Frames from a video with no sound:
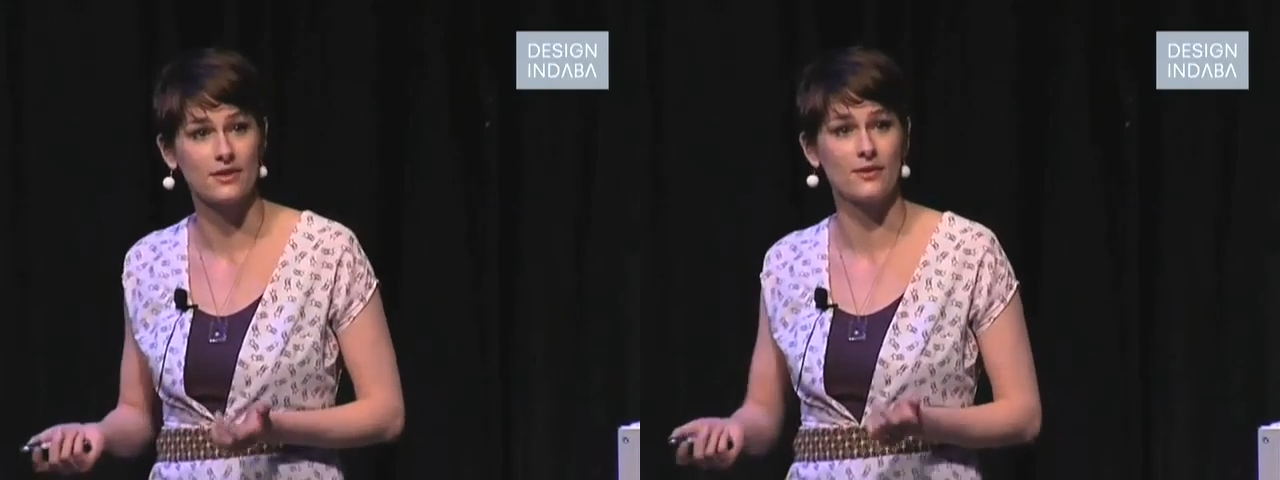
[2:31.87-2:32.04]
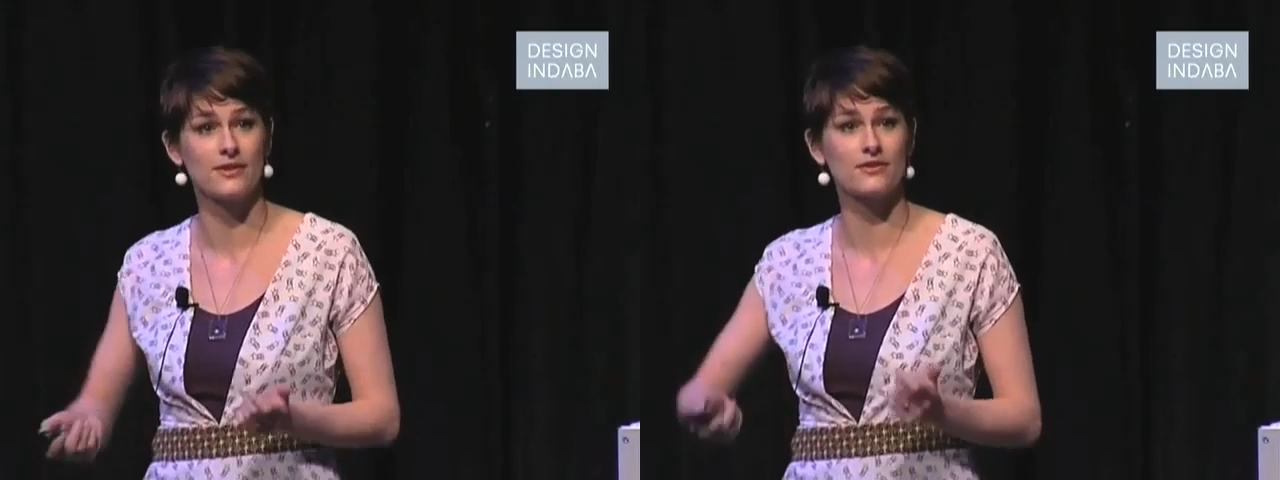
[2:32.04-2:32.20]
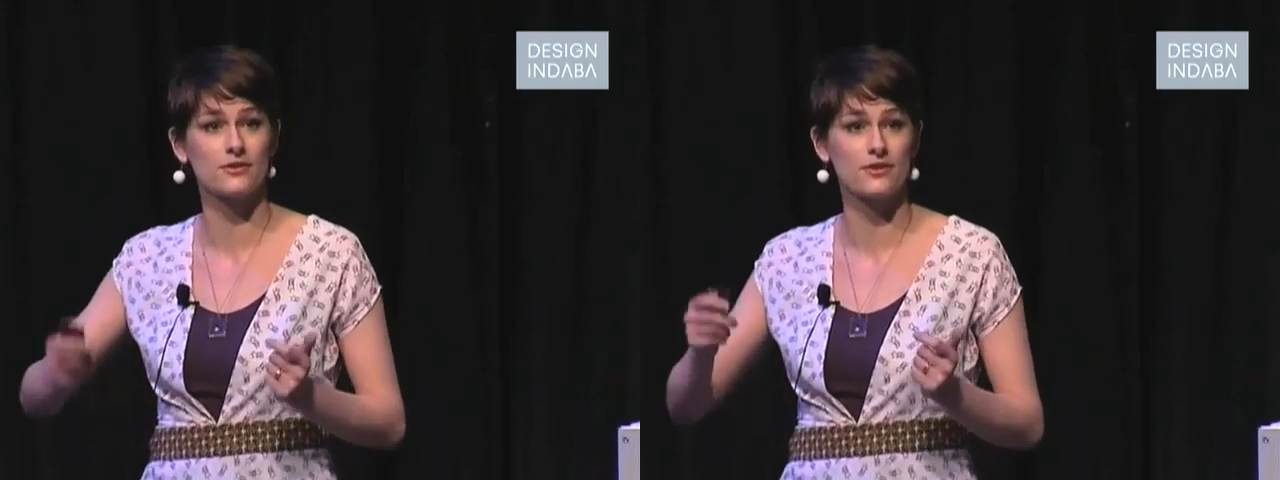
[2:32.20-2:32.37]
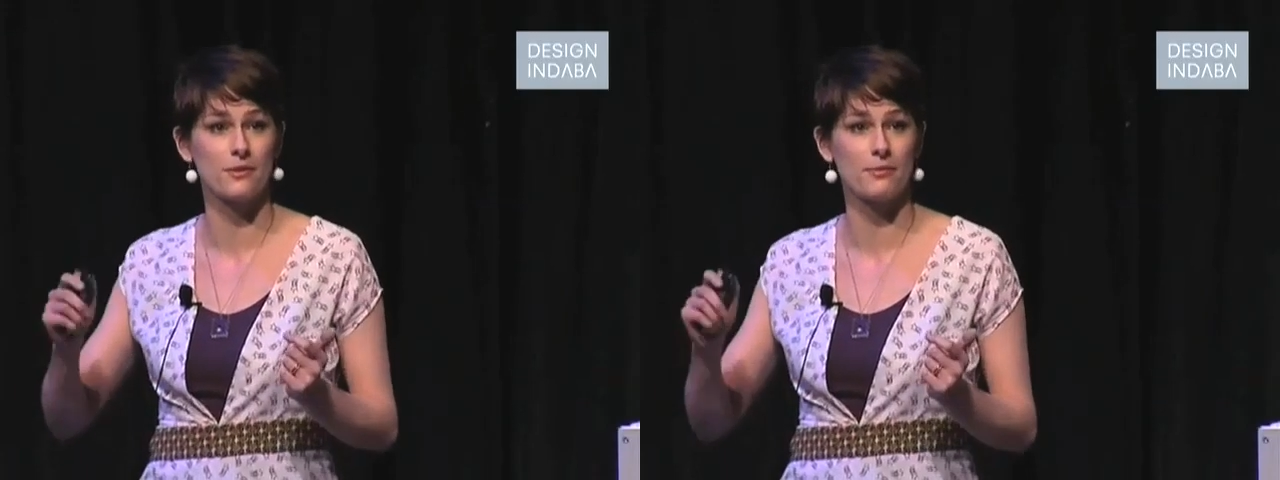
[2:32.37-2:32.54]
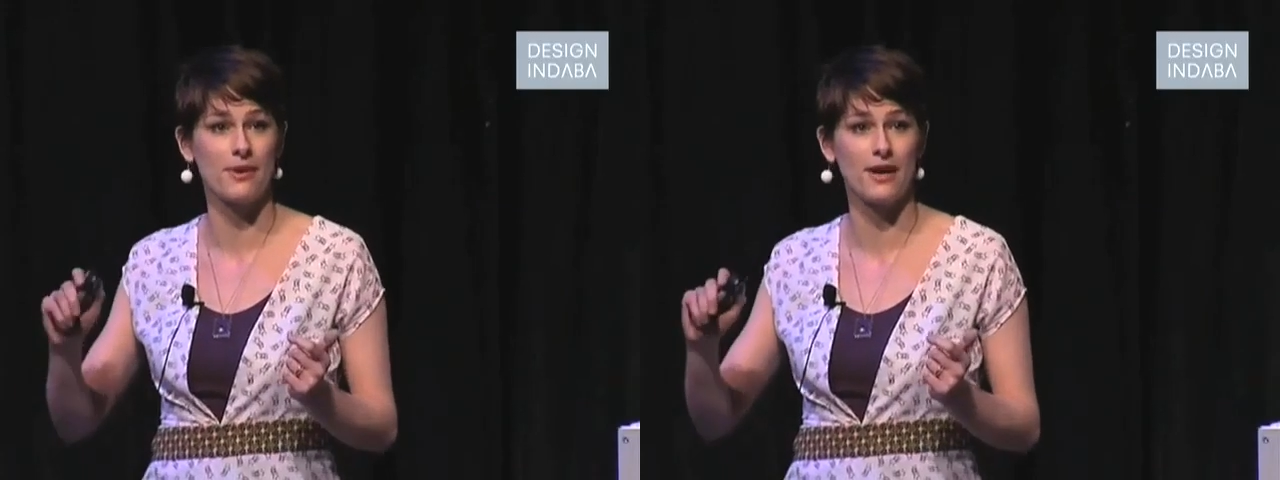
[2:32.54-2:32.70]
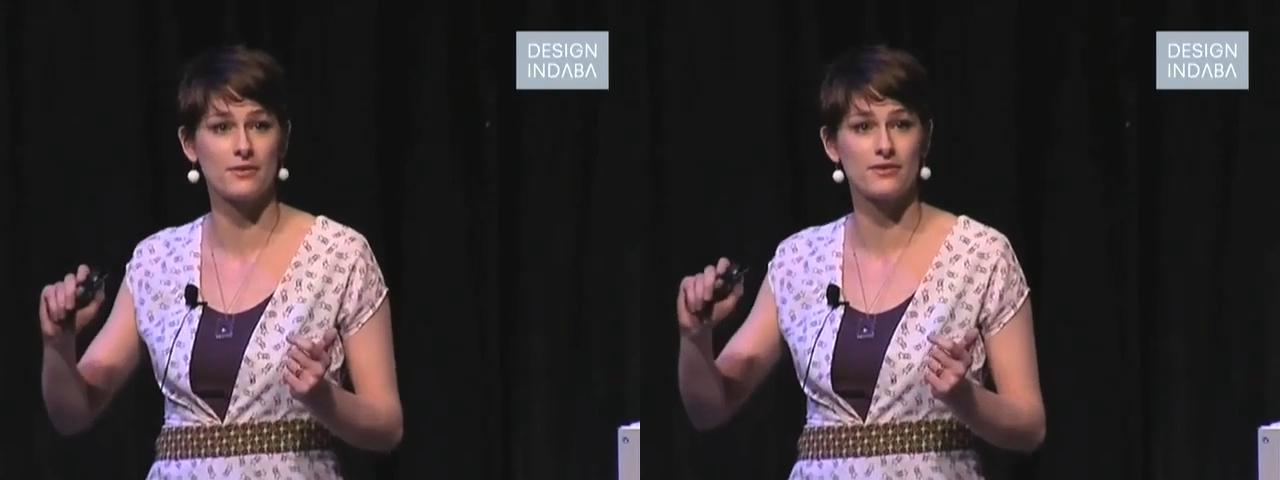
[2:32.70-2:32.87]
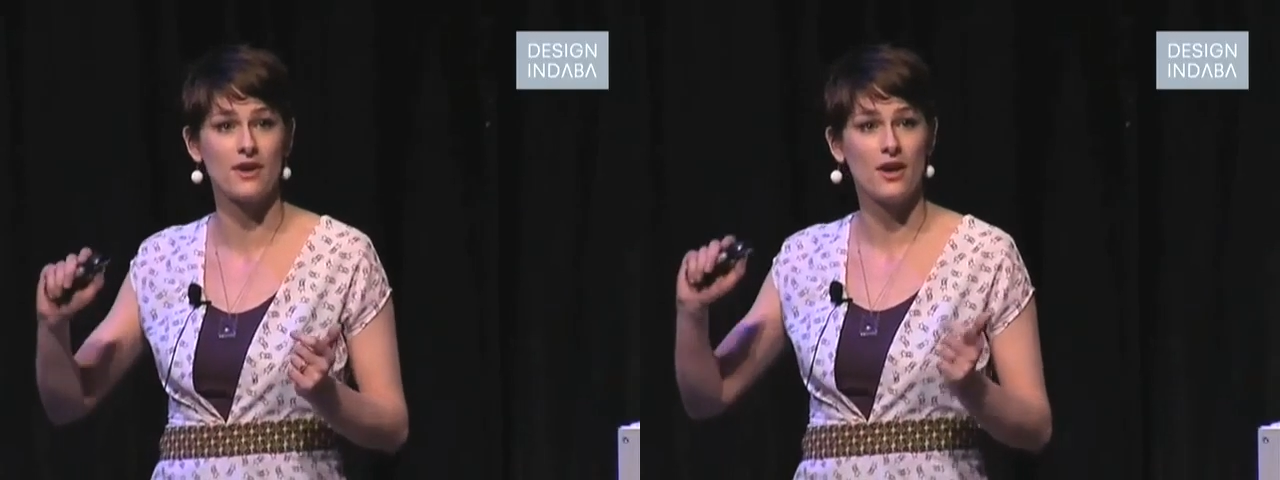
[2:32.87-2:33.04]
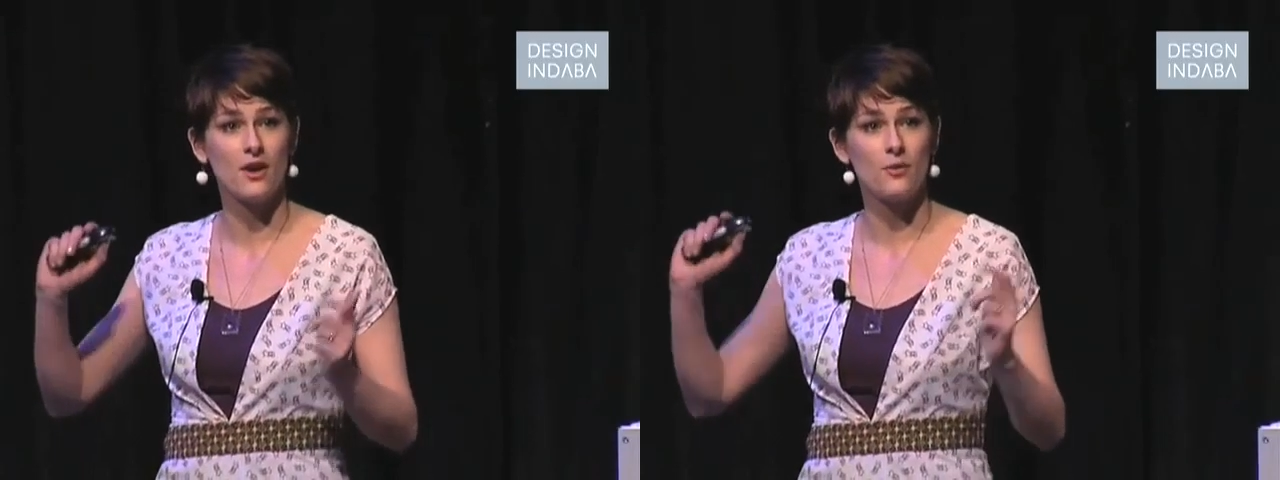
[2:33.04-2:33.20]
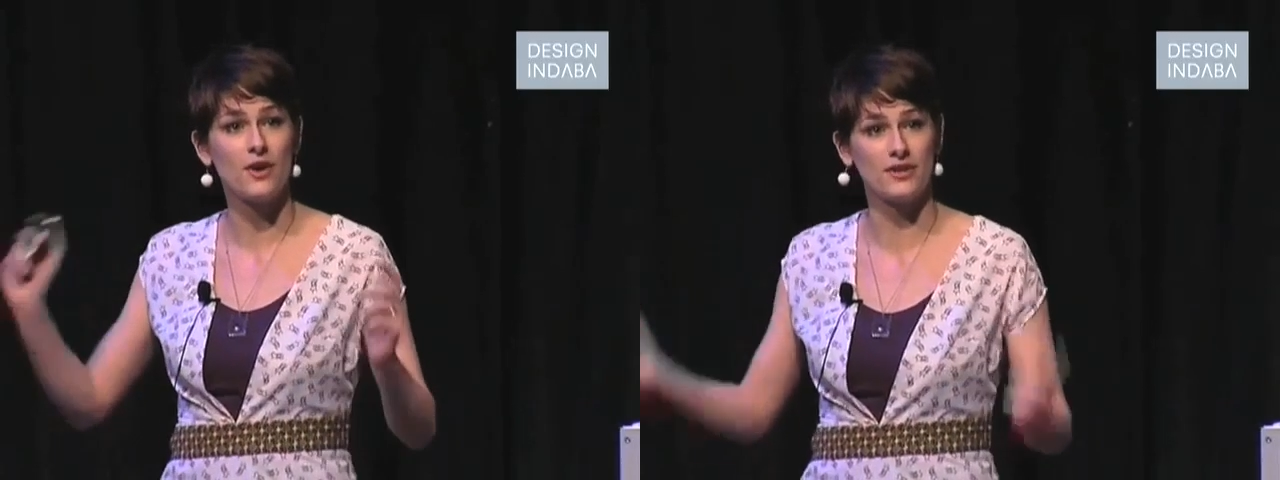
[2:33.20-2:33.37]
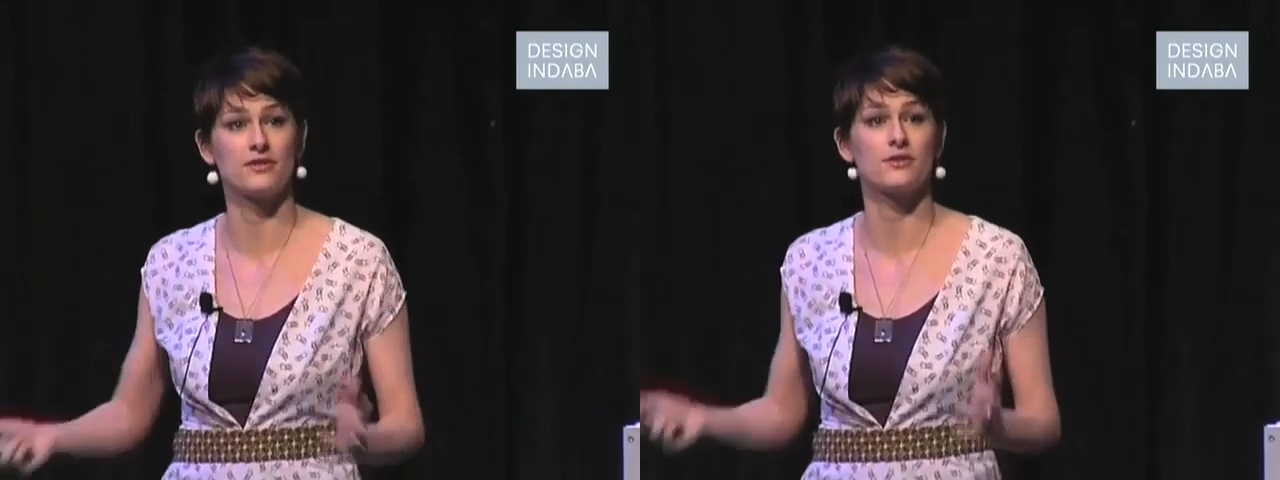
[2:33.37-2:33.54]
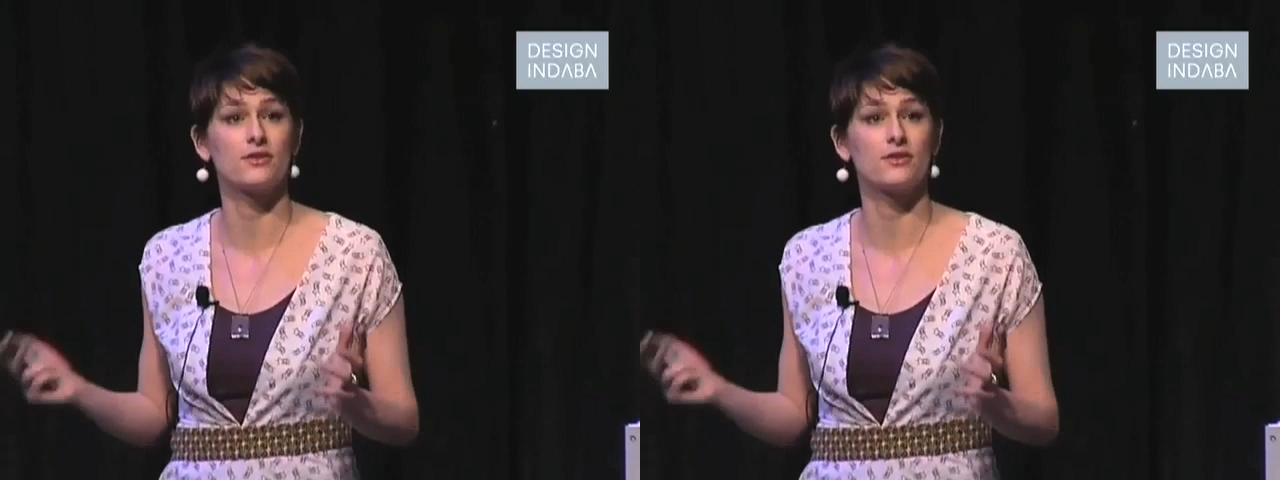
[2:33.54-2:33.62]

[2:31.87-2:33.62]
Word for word: So it's also about what